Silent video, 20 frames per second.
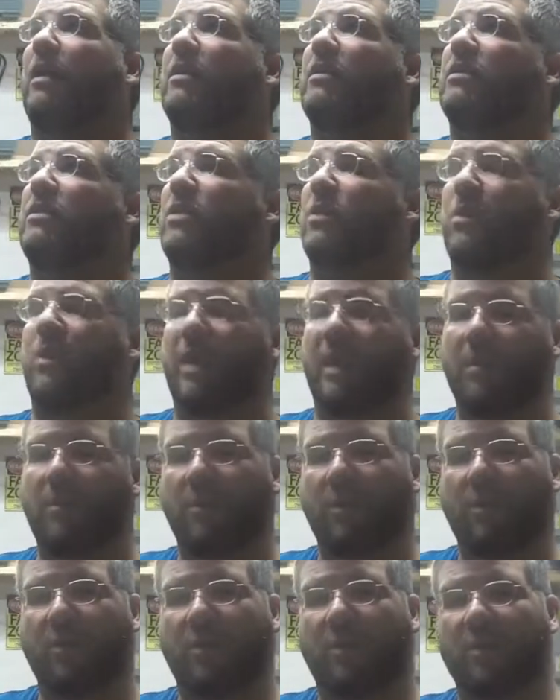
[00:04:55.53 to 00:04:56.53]
So what I'm
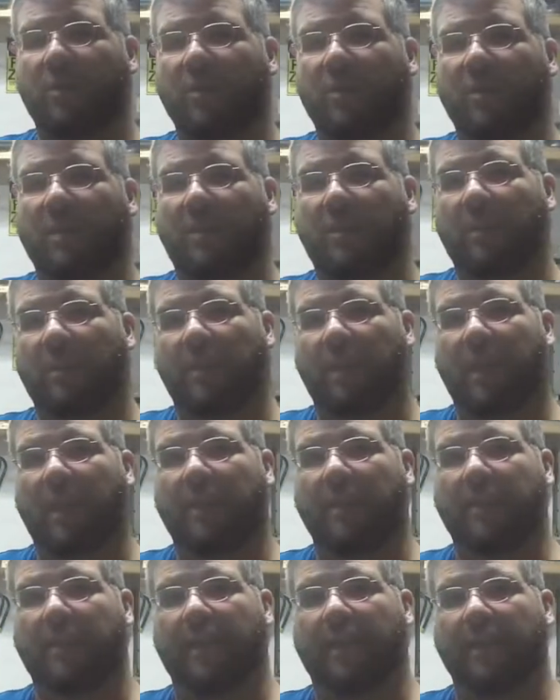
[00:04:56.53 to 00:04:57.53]
going to do is I'm going to
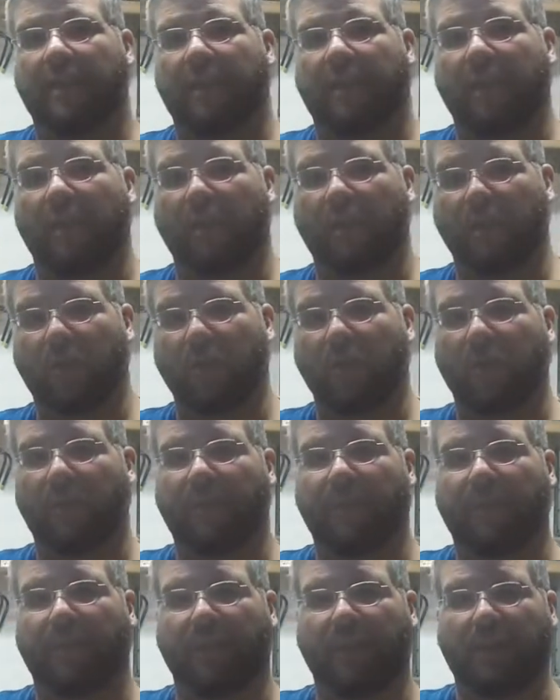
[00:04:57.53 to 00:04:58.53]
contact a local
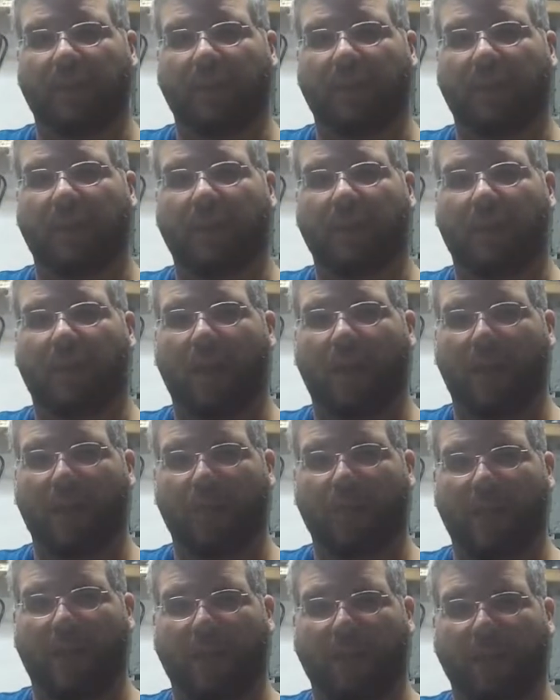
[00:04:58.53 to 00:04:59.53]
building
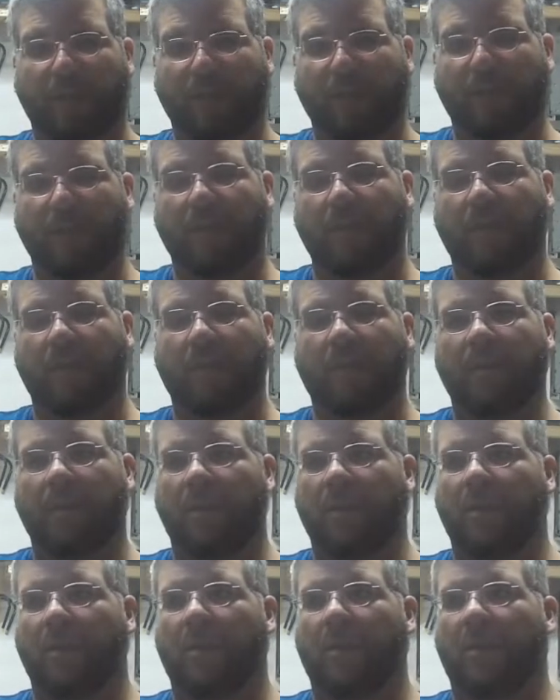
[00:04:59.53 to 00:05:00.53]
contractor
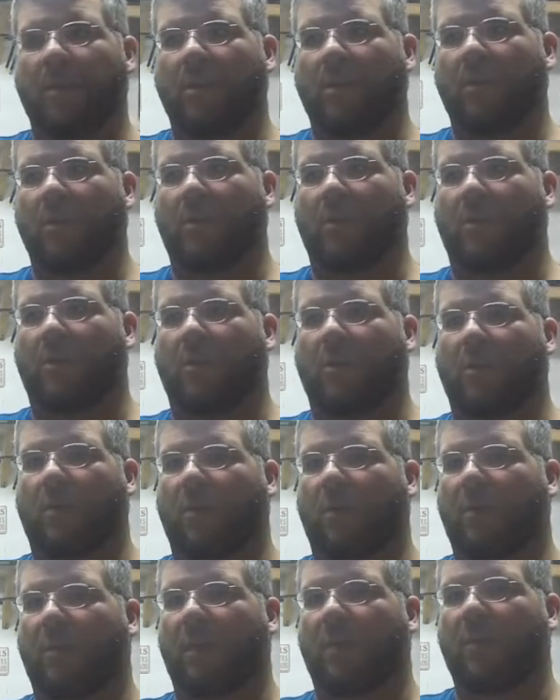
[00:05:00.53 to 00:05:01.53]

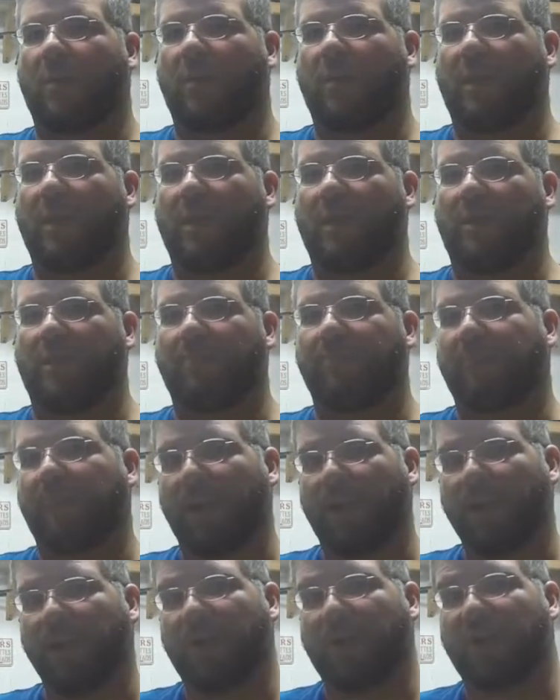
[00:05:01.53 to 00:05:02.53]
or someone that
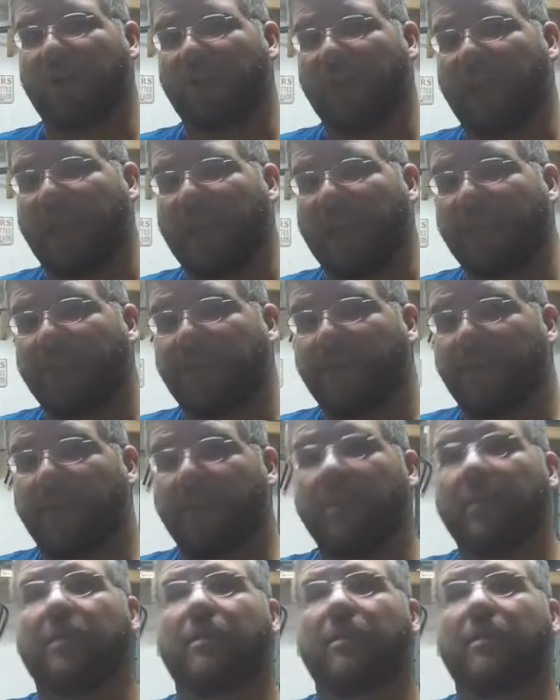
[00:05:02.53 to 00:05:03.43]
builds sheds